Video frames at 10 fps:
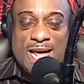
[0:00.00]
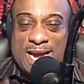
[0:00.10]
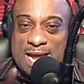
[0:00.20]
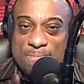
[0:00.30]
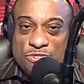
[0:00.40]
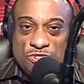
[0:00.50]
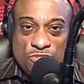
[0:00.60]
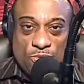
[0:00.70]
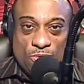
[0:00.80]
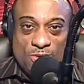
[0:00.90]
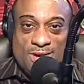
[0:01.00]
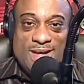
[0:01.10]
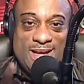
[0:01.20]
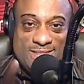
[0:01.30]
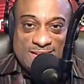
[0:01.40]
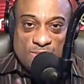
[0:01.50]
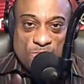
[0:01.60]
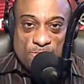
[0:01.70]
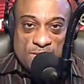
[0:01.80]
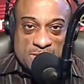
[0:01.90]
and I'm sure that it
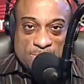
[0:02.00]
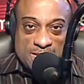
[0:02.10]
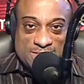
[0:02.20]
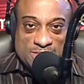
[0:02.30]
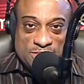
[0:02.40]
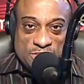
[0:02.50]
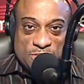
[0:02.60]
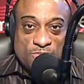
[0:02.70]
will be a blessing to you.